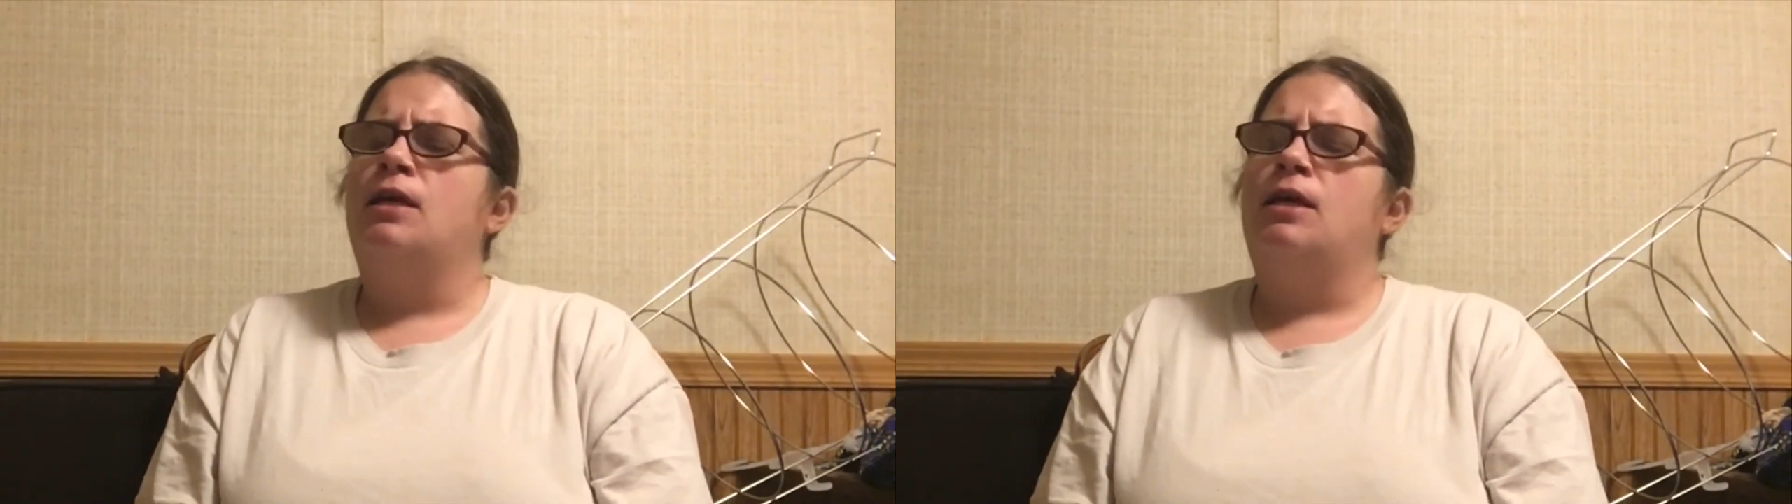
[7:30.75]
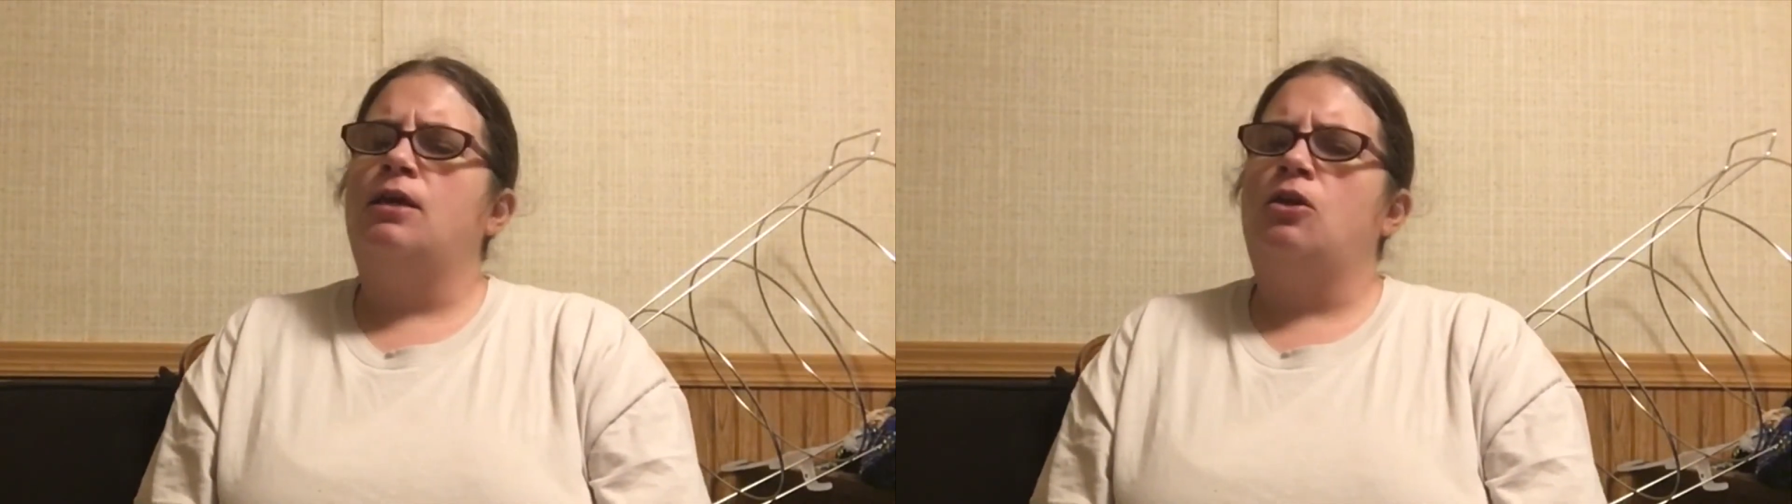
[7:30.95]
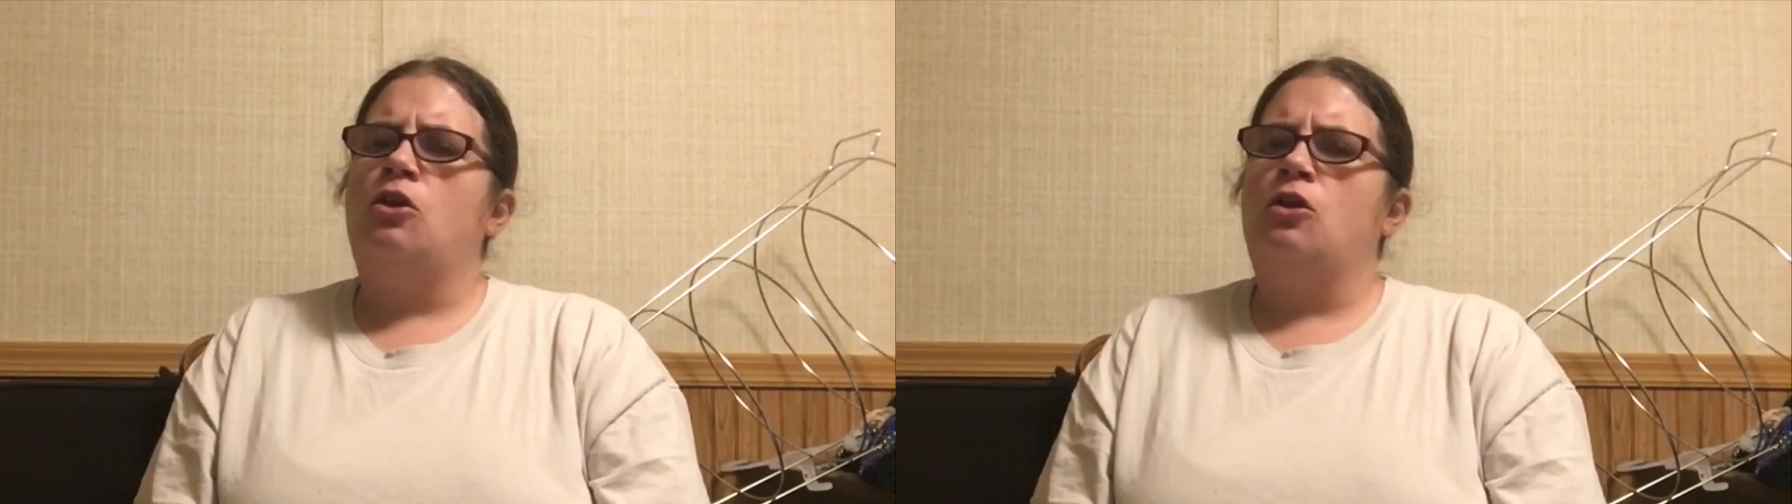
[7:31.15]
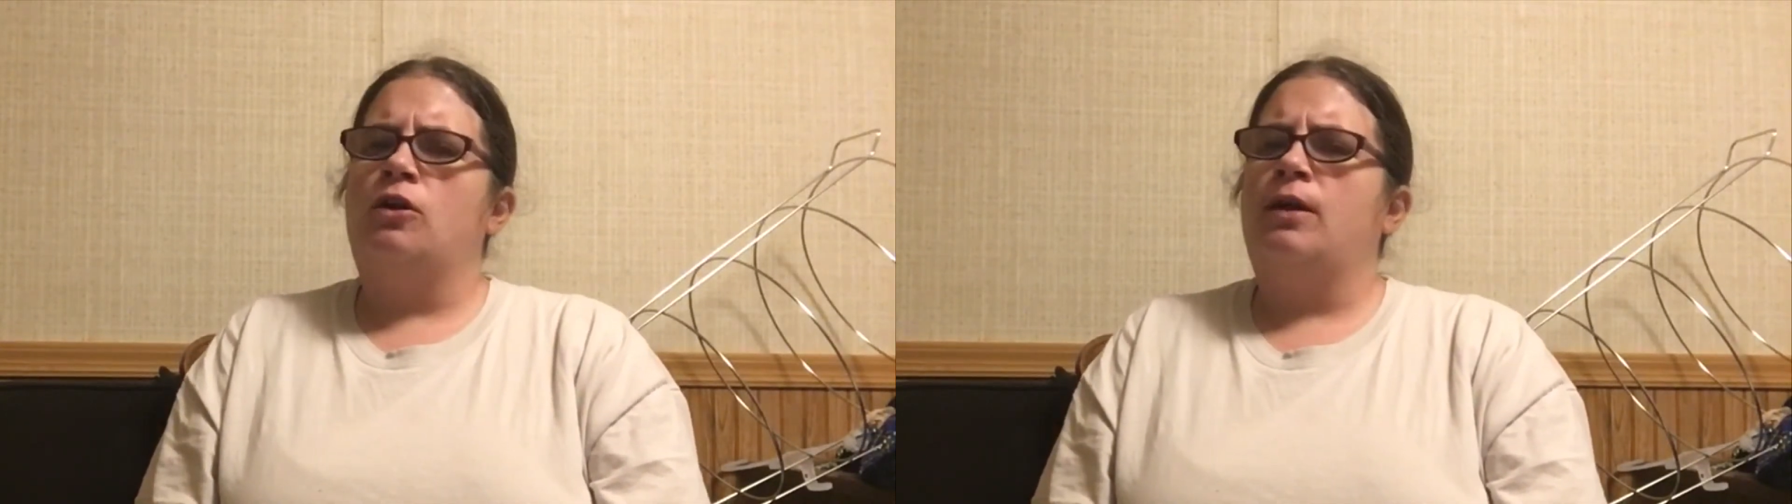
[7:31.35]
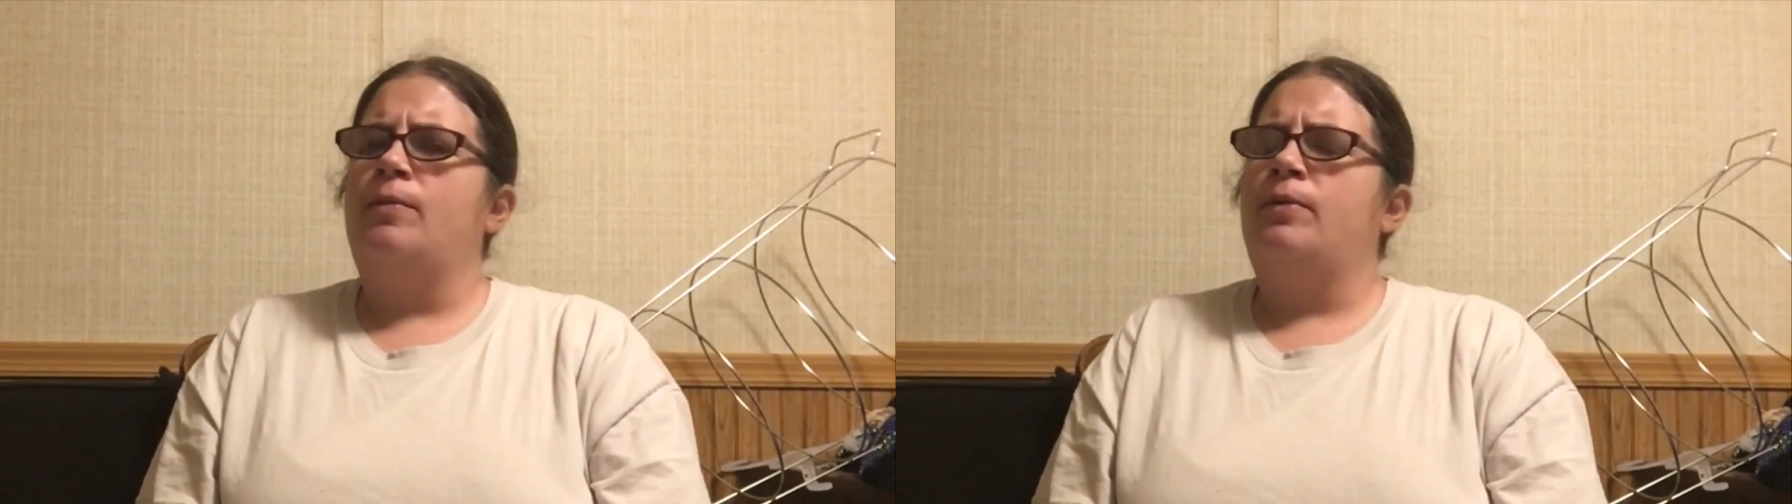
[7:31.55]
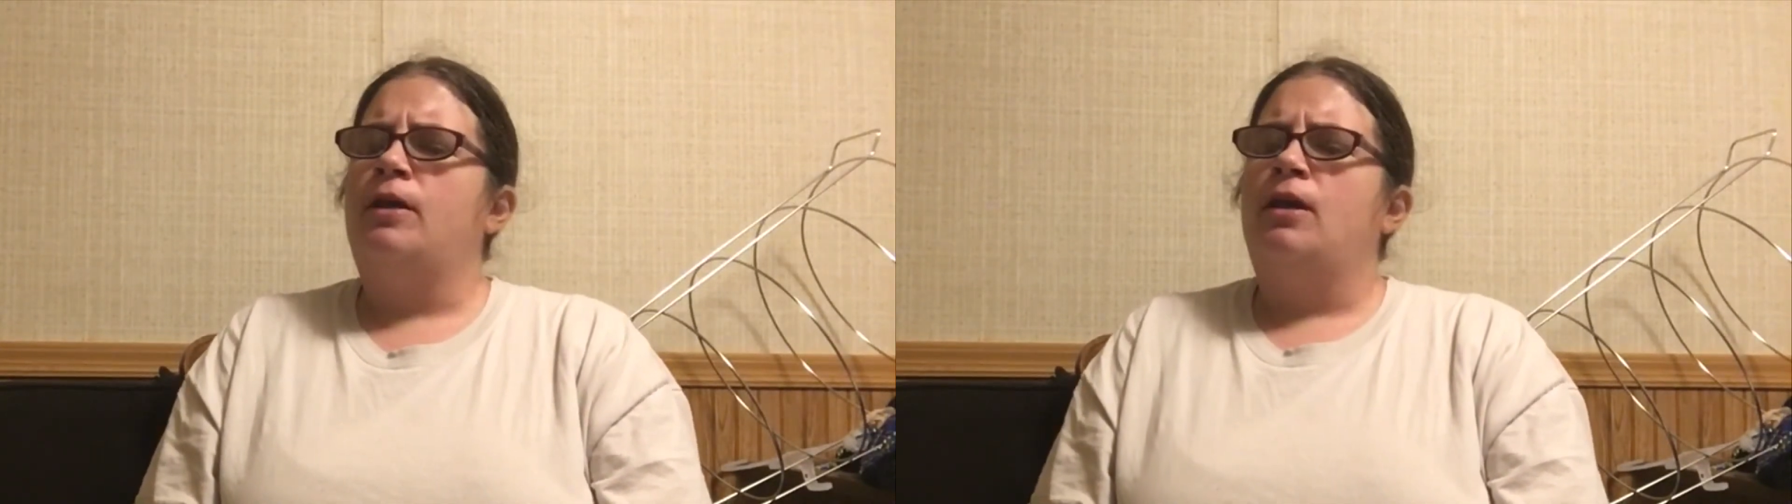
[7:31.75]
in Europe,